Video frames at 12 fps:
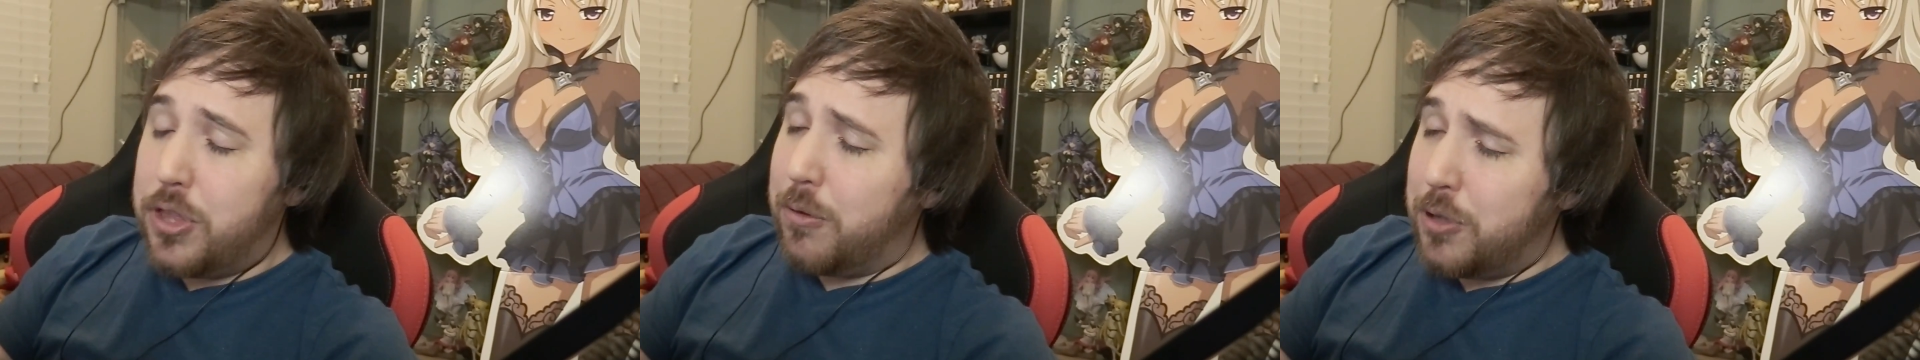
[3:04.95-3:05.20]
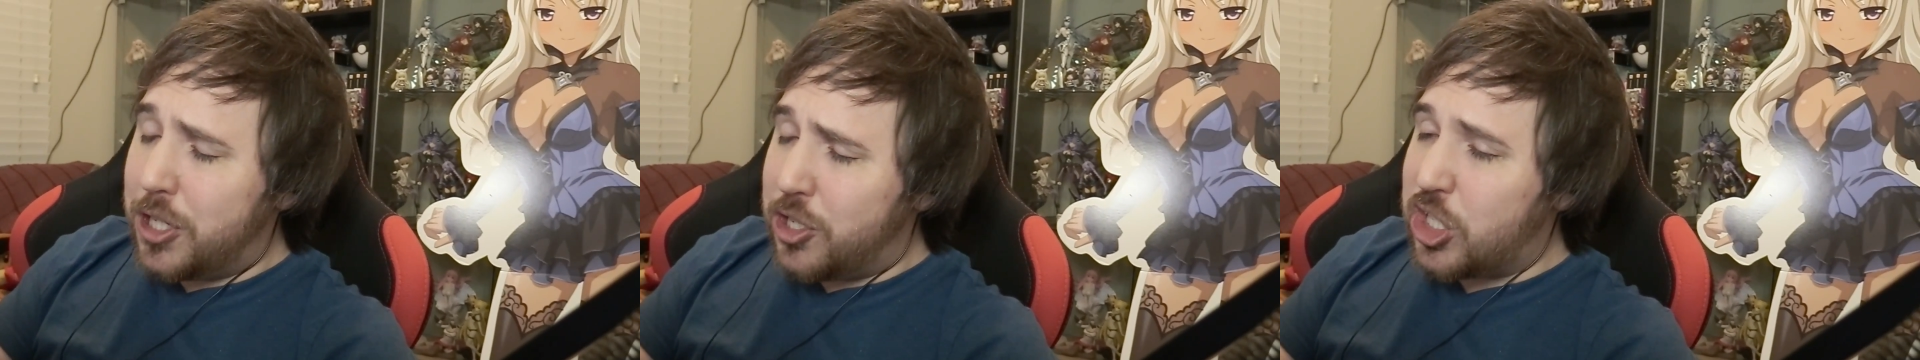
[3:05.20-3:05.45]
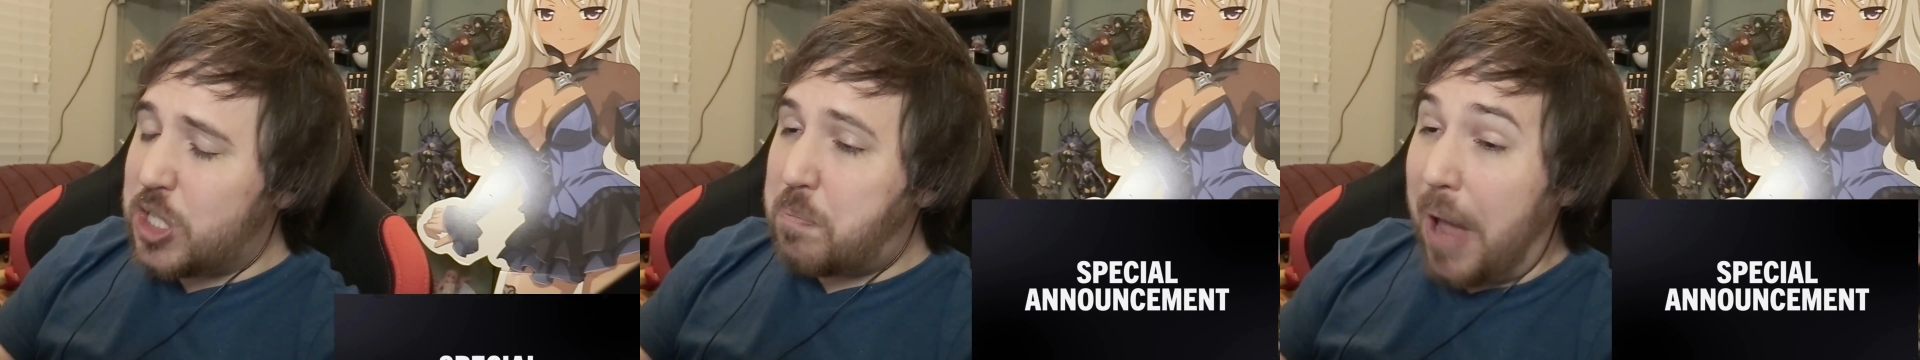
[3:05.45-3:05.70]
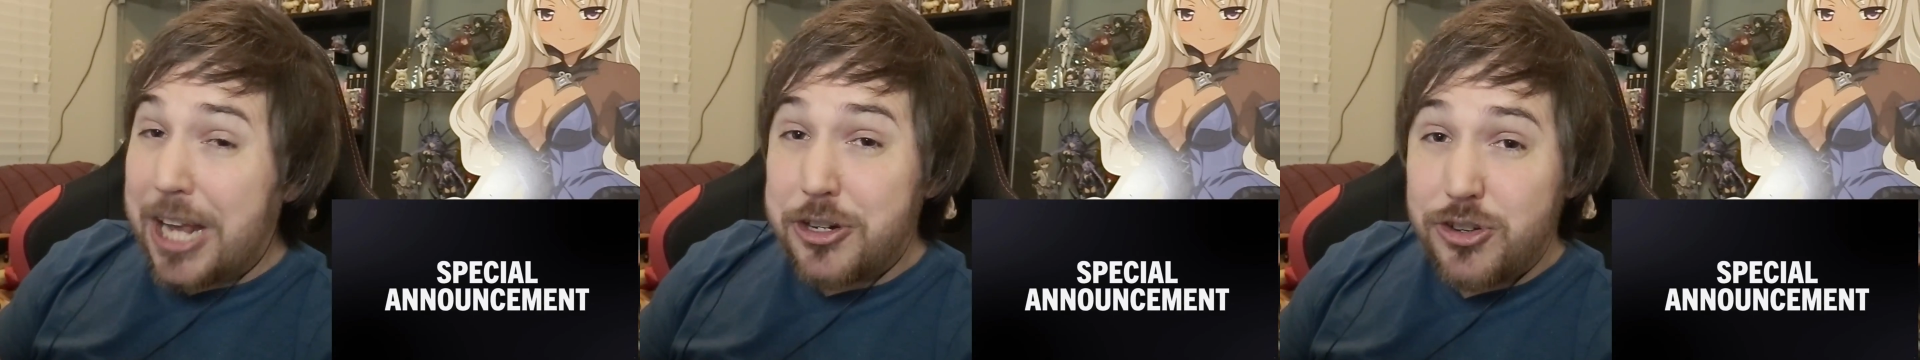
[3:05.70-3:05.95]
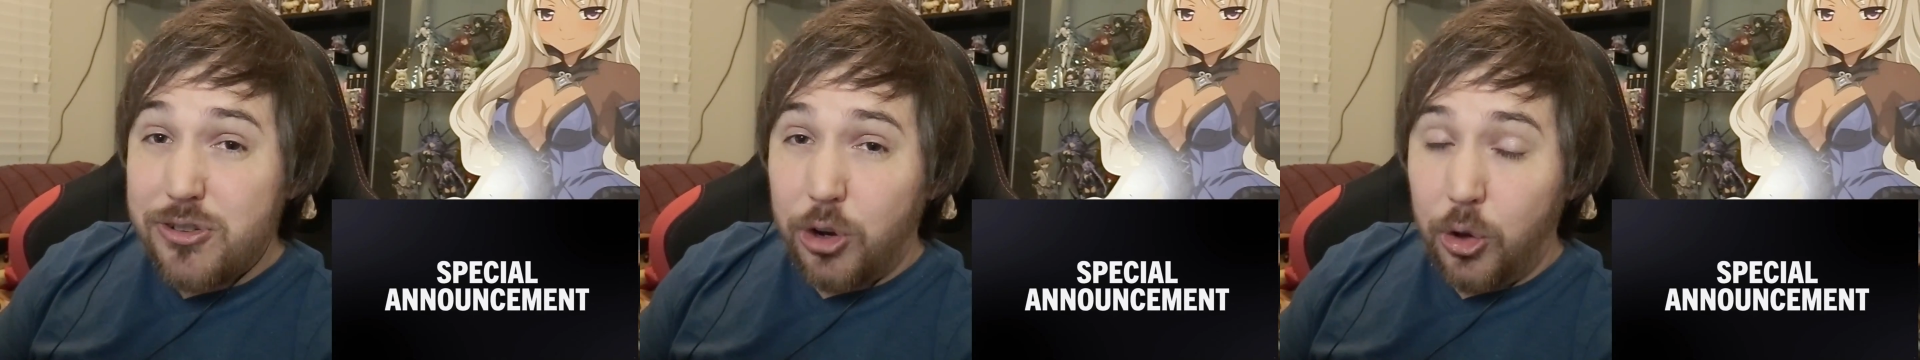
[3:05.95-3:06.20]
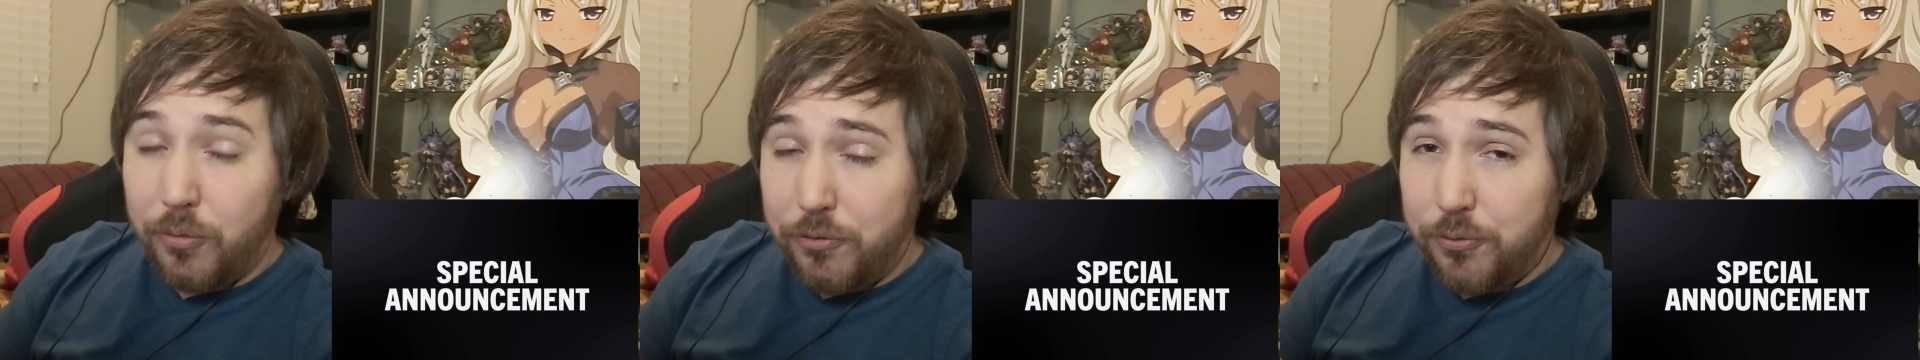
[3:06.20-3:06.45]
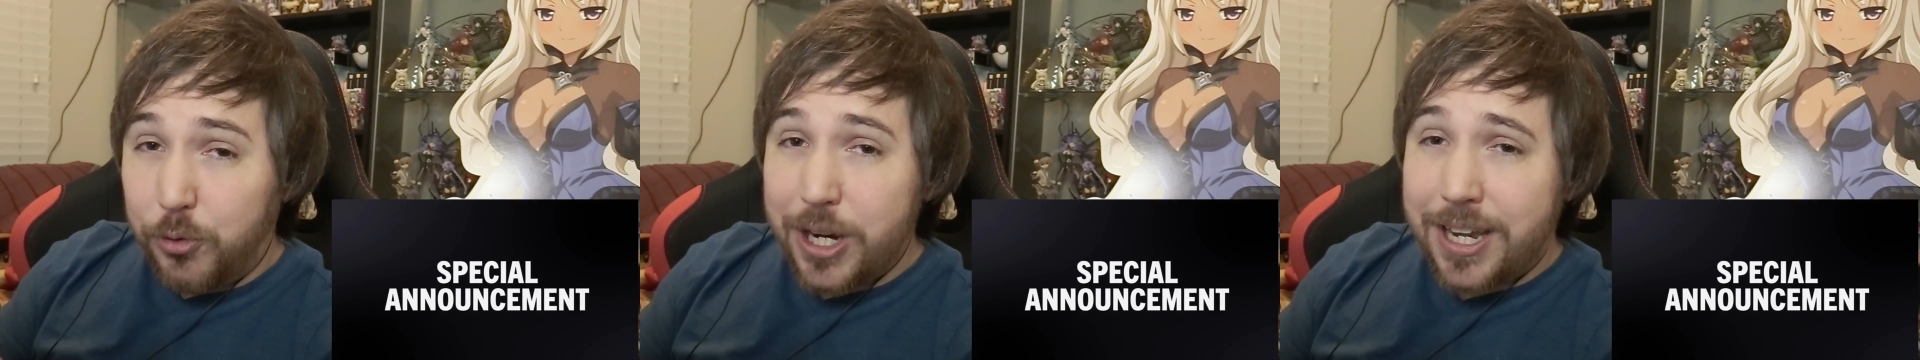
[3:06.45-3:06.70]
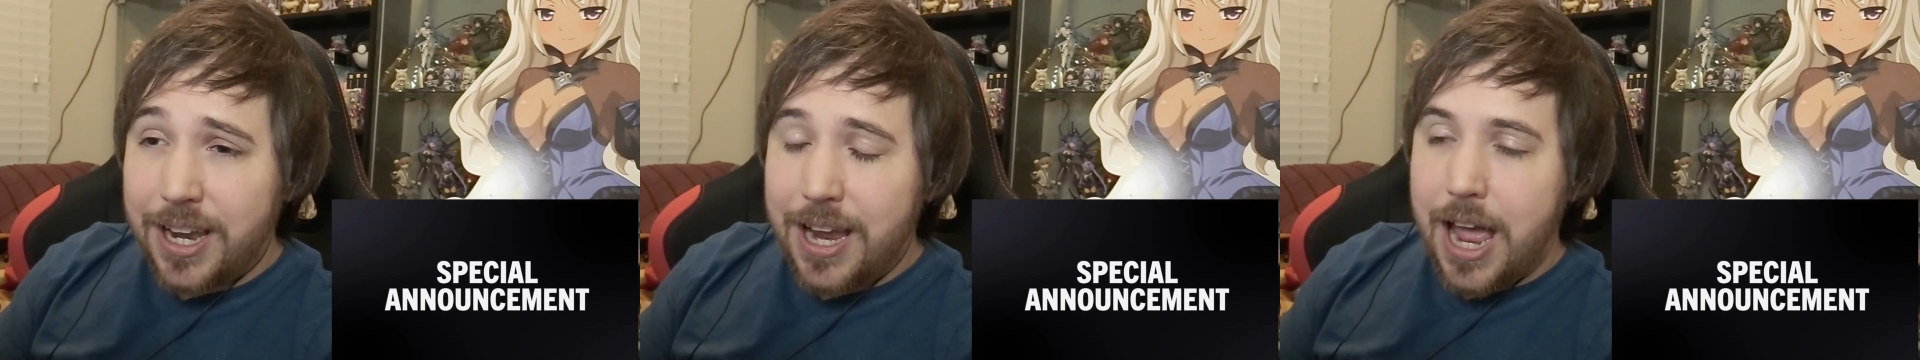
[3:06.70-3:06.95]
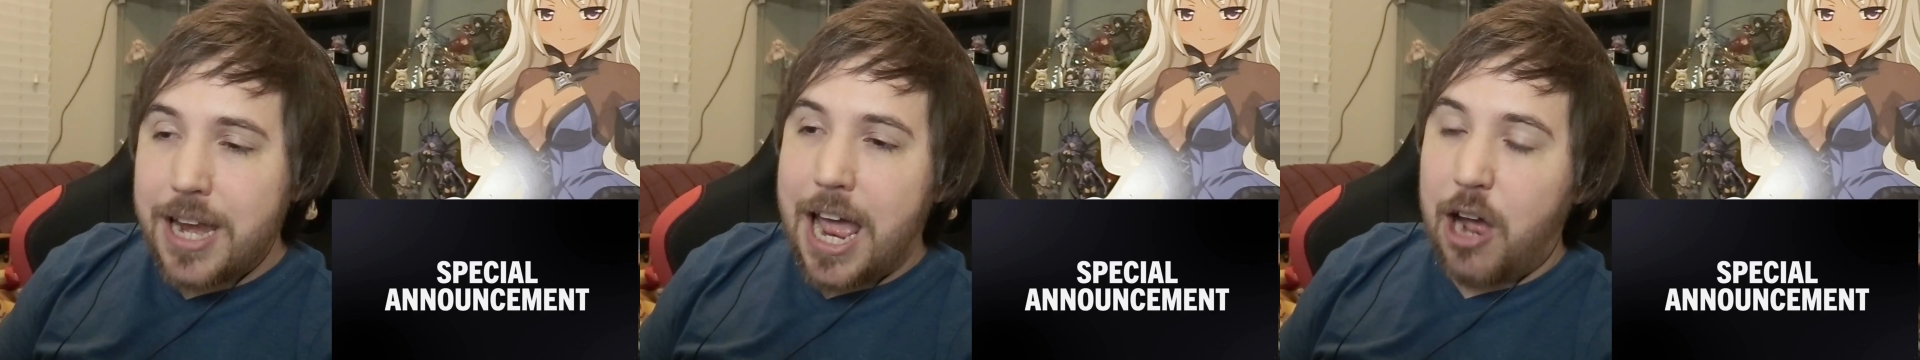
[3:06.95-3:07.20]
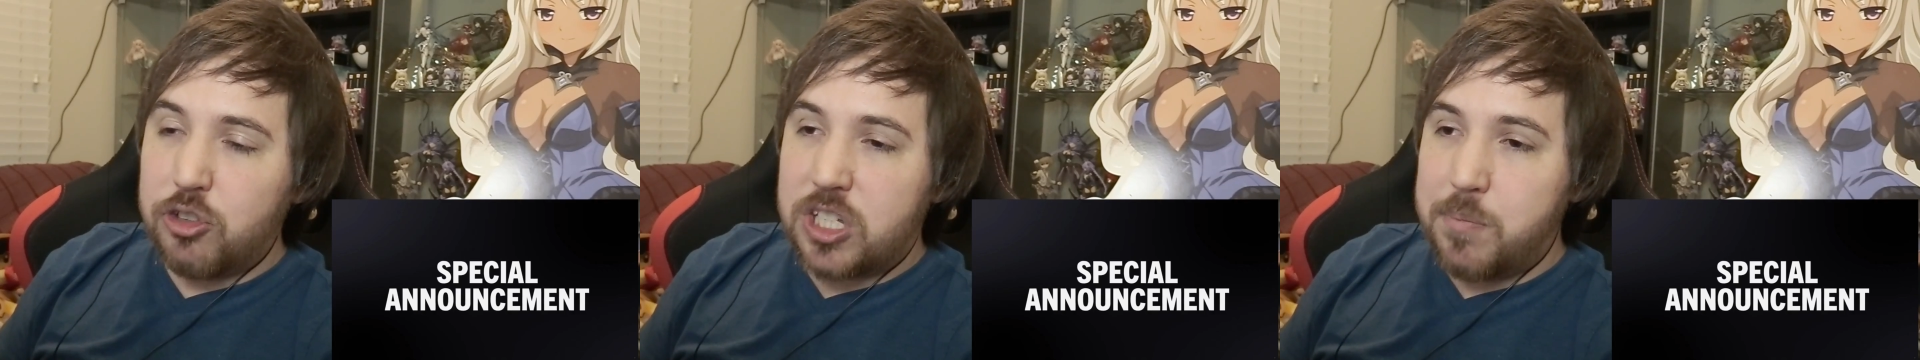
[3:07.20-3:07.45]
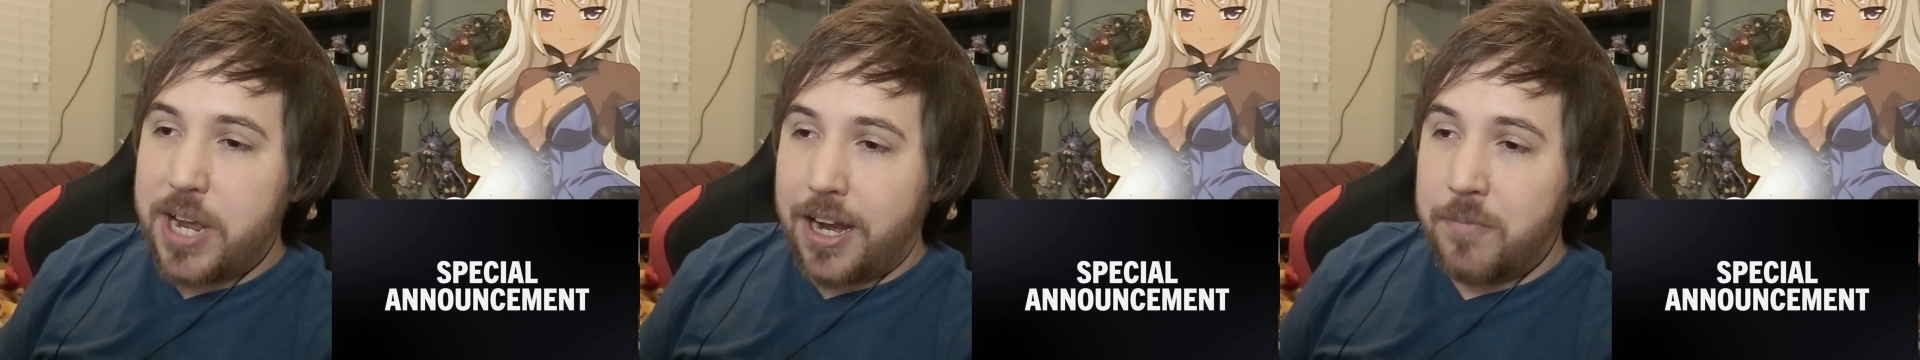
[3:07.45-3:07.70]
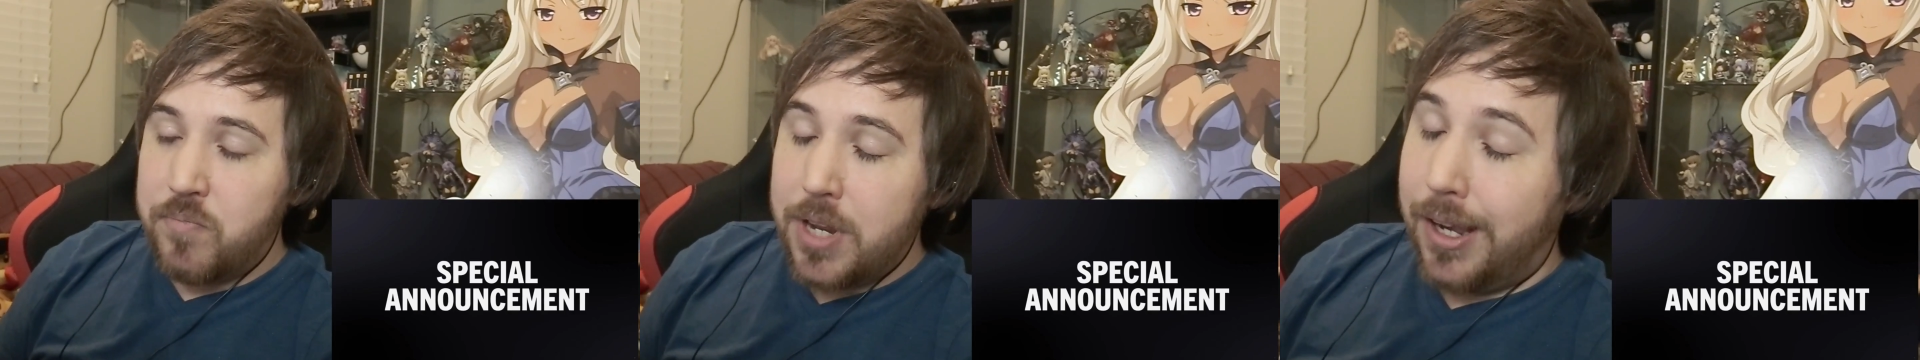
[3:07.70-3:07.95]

there was a special freaking announcement.